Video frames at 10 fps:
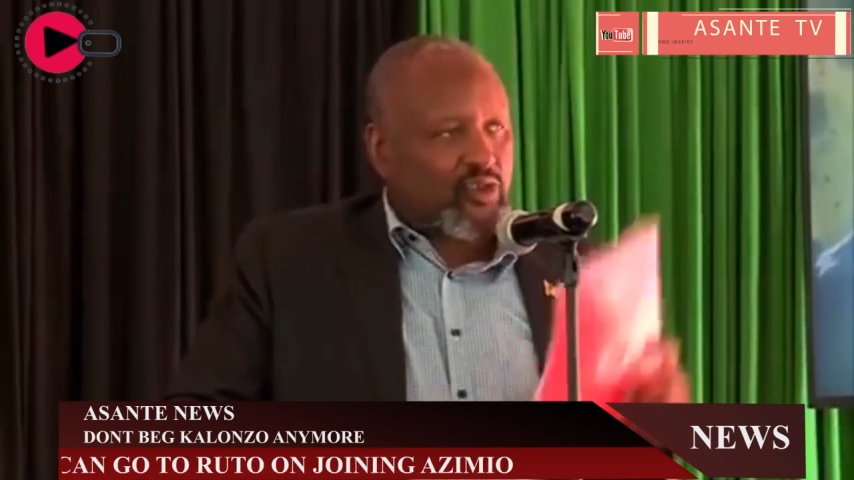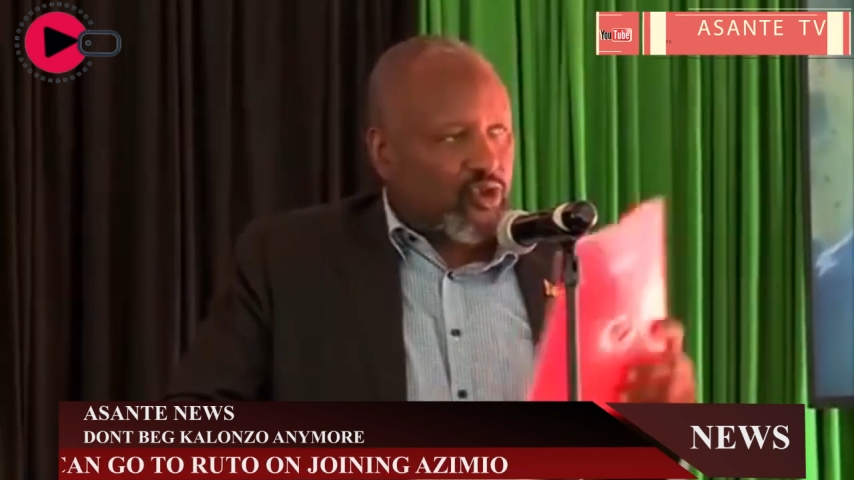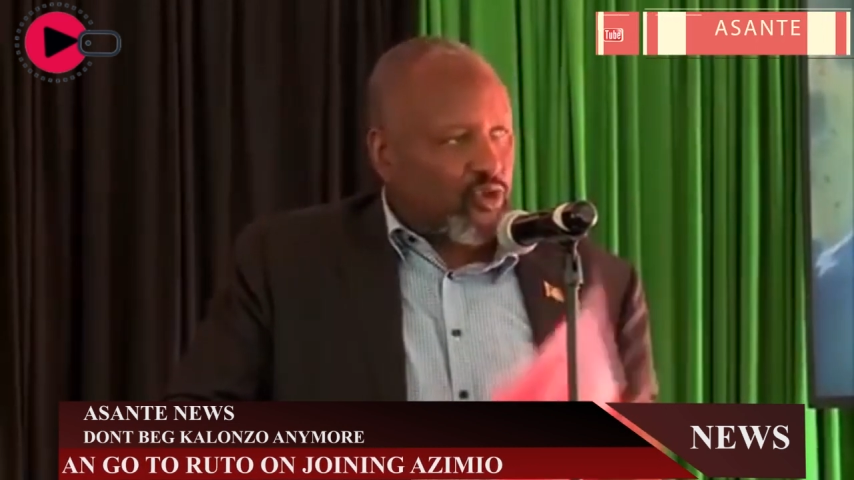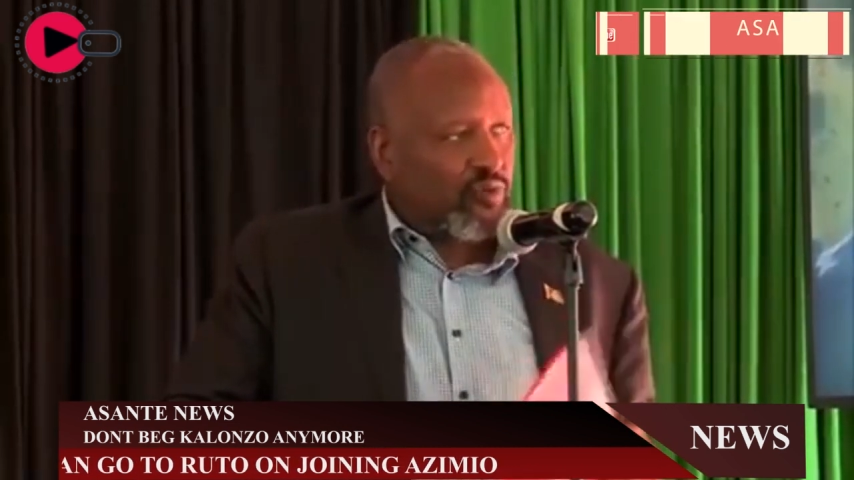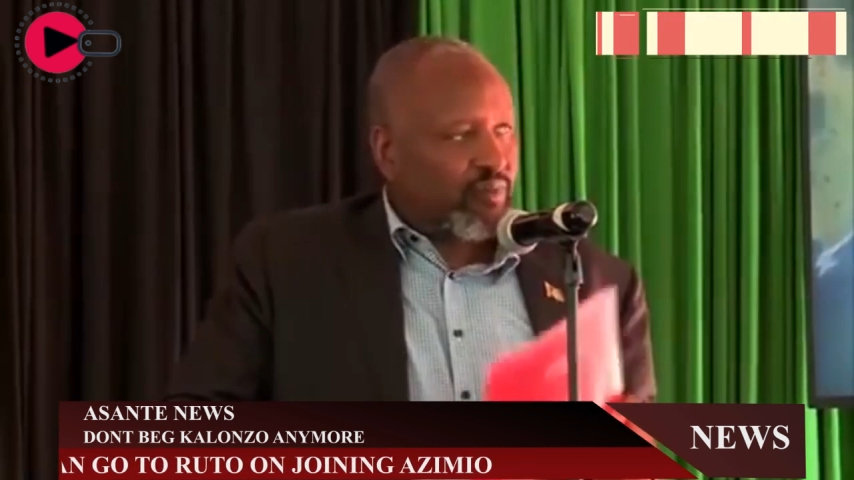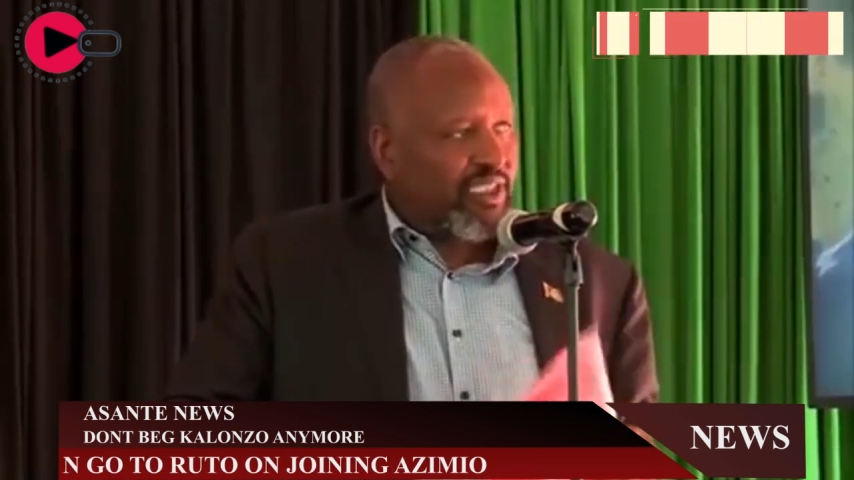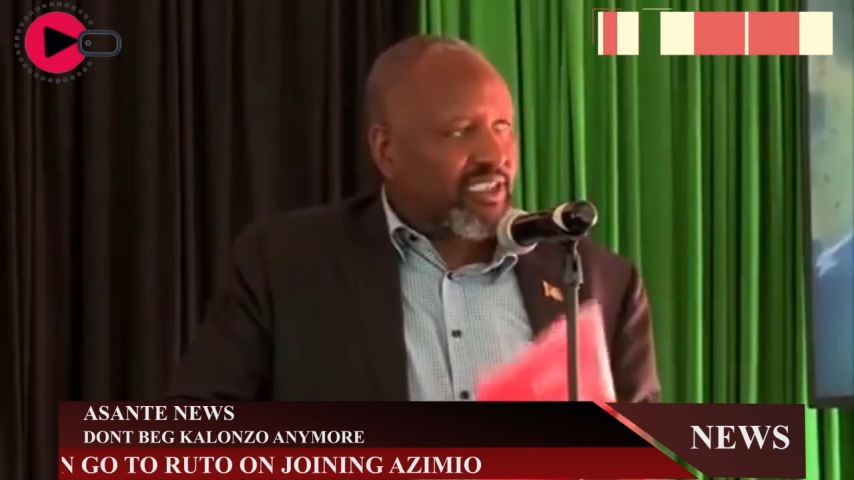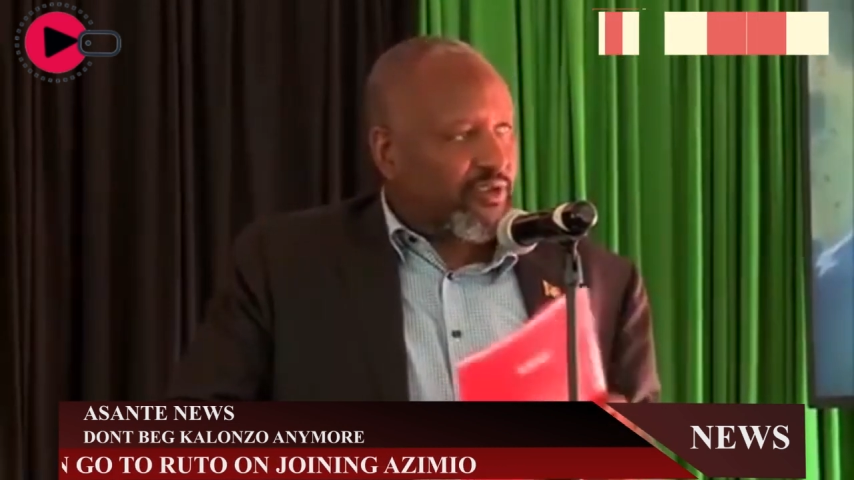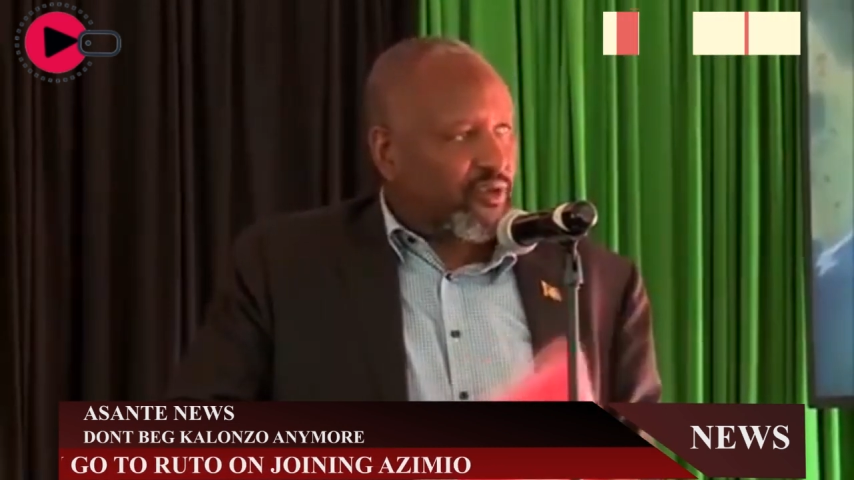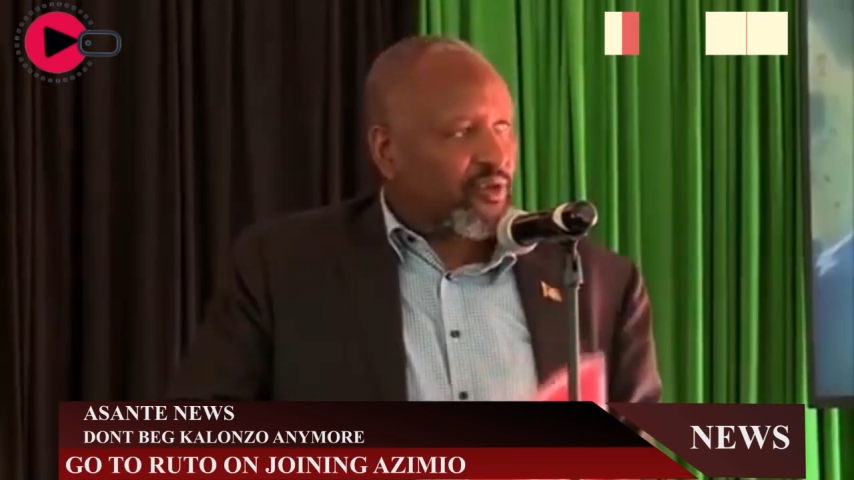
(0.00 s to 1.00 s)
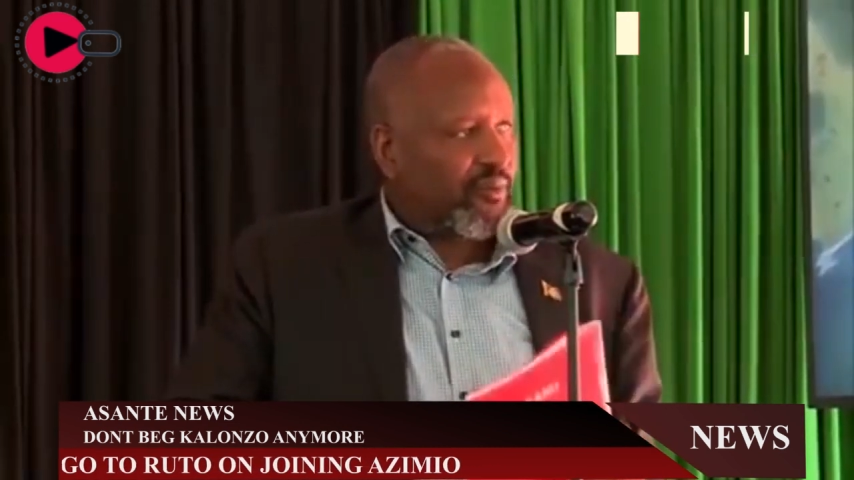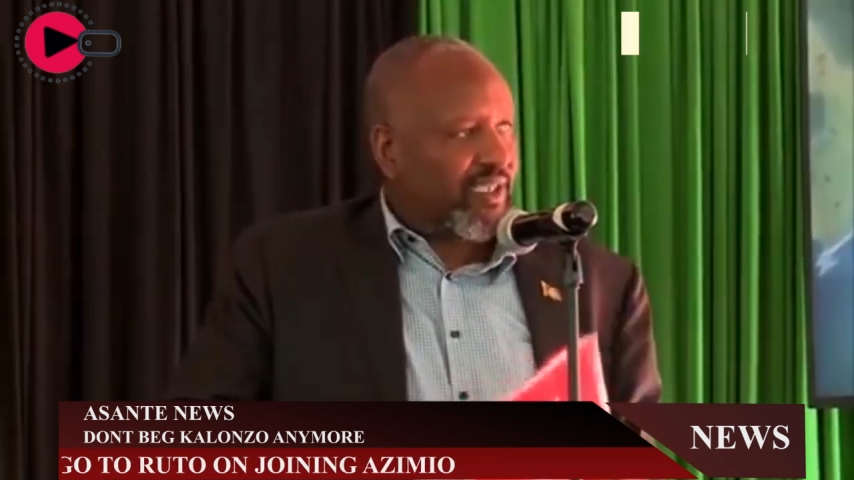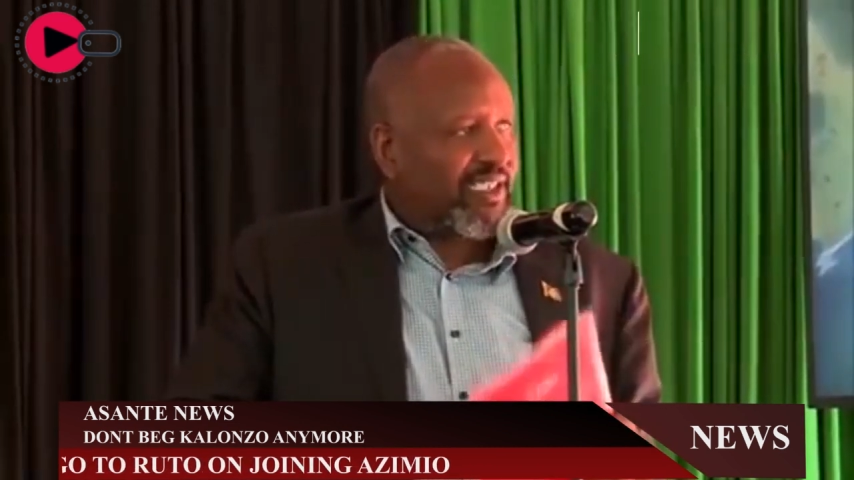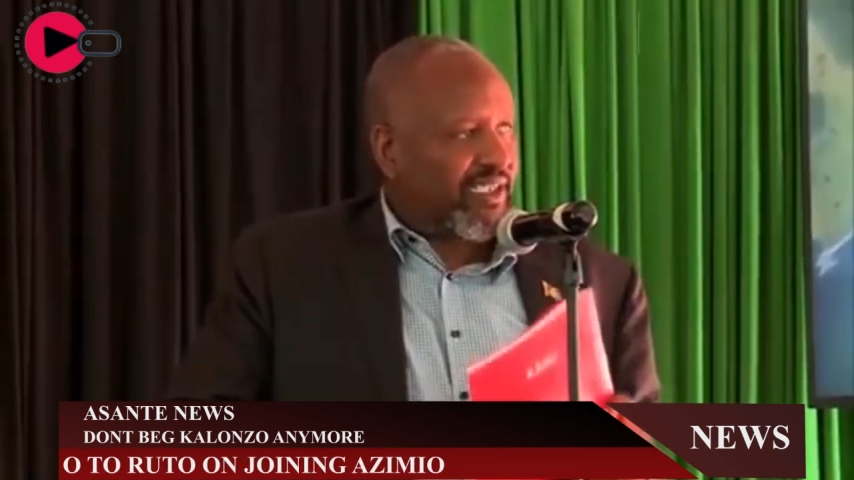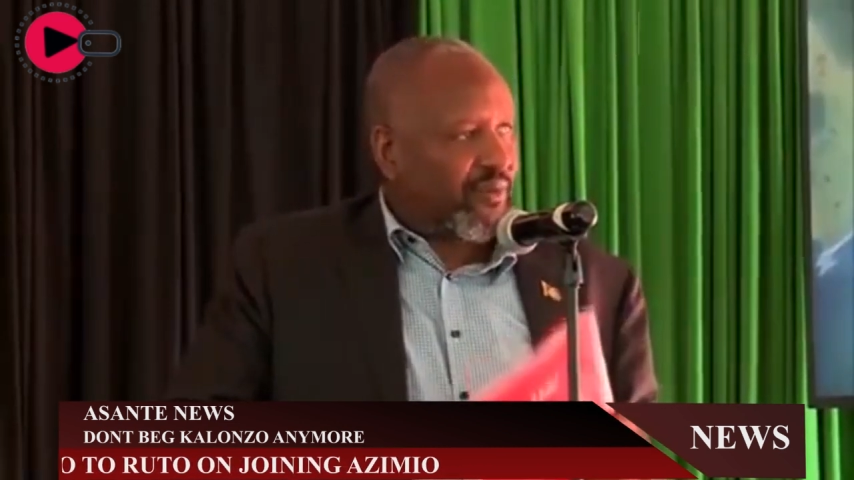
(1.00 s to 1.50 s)
should be the
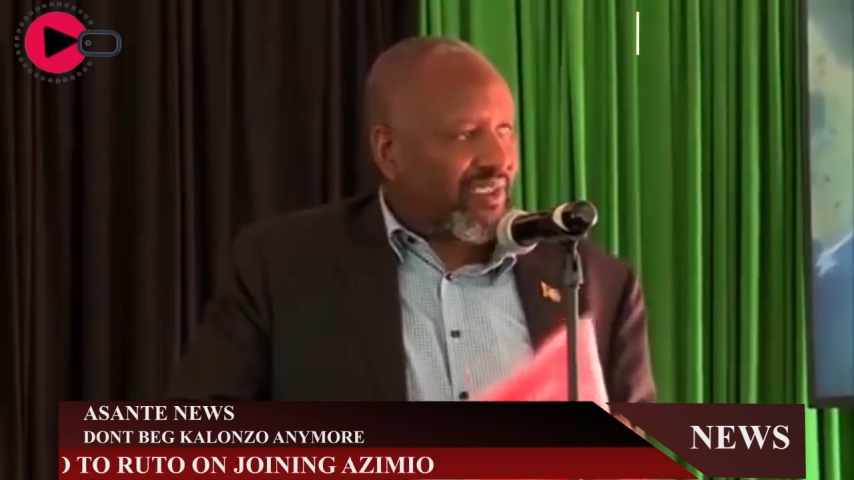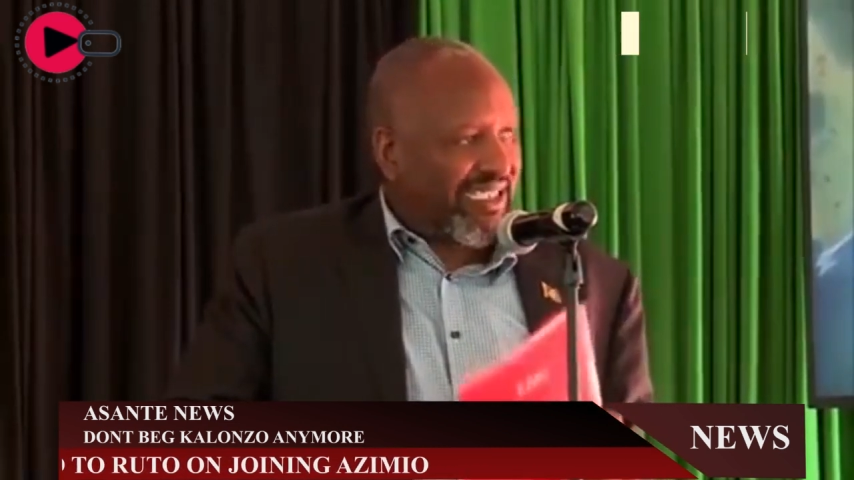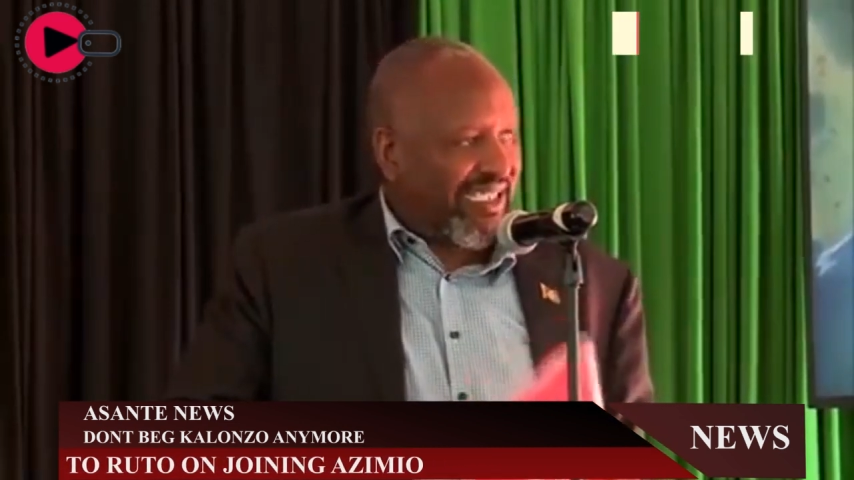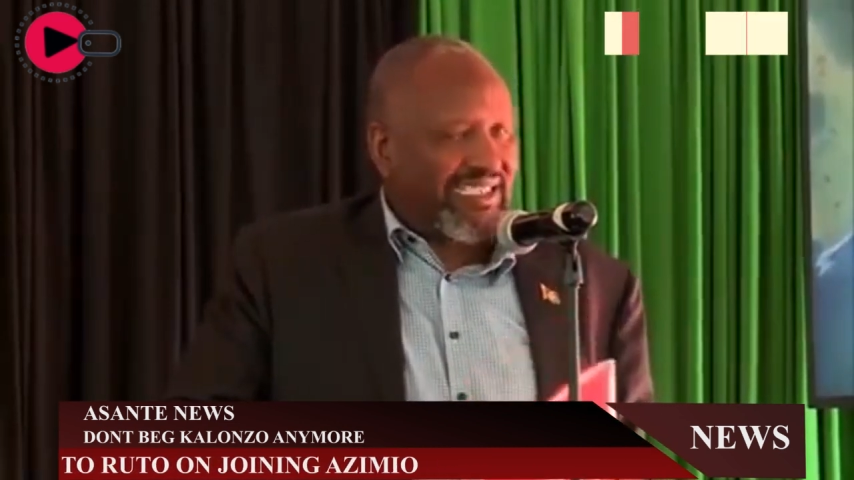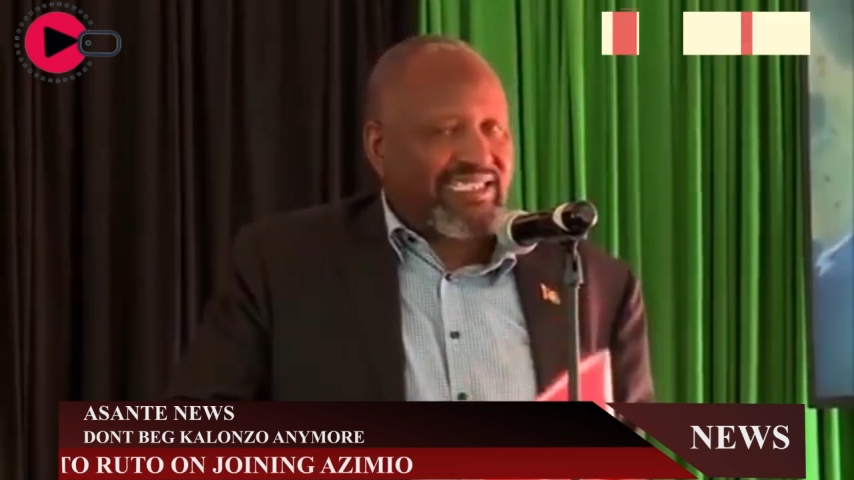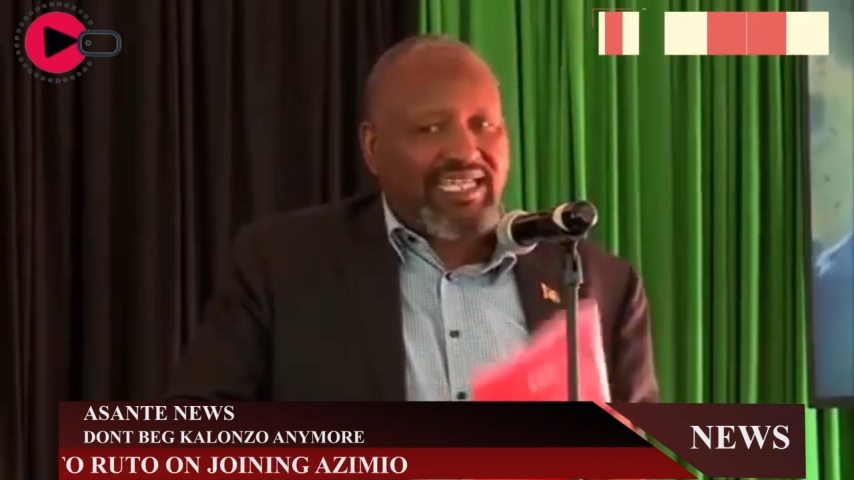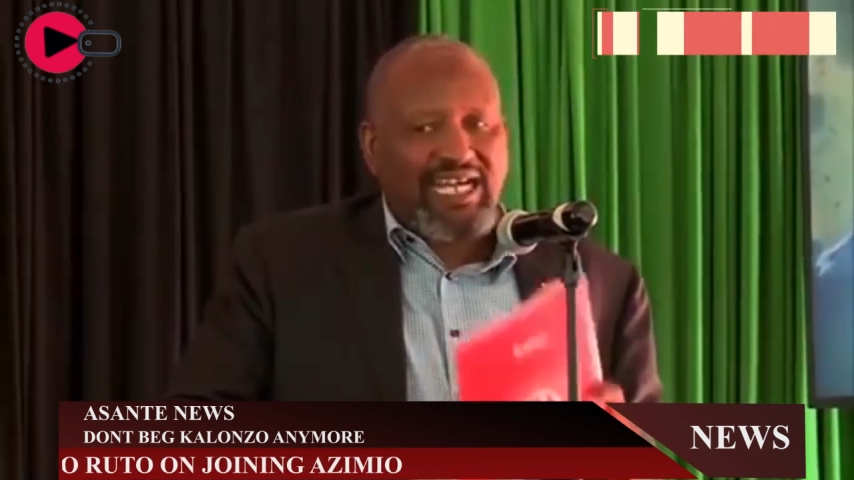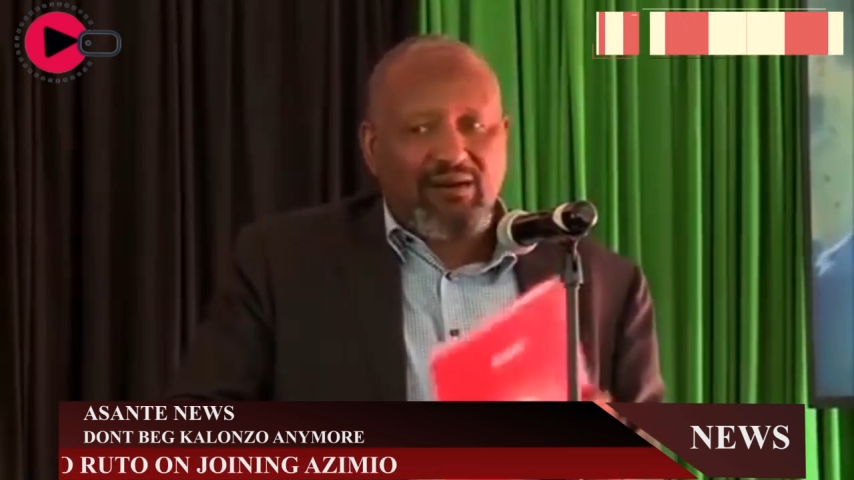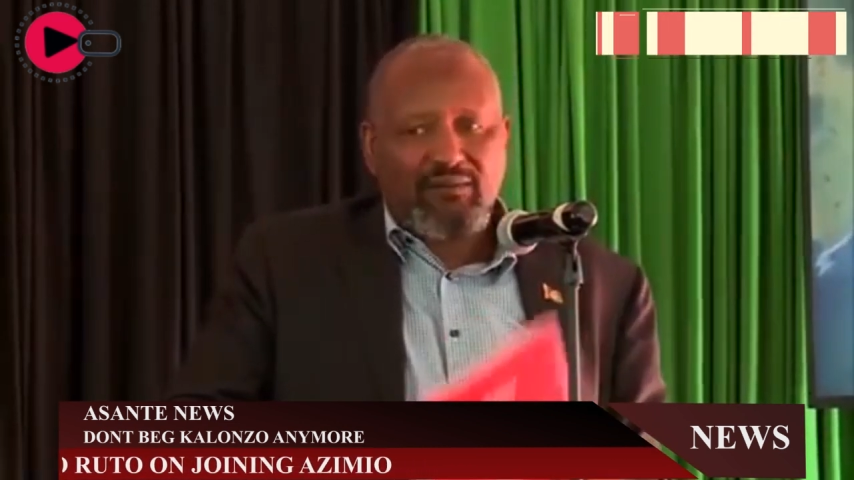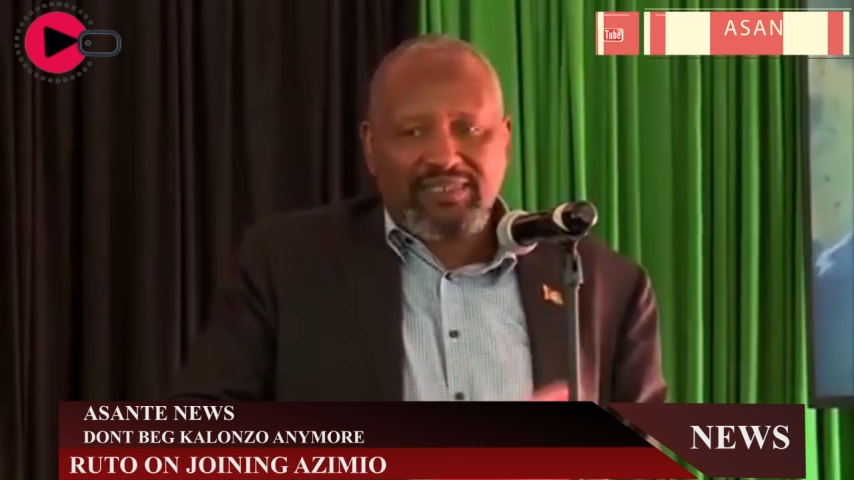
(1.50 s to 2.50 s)
document that will guide our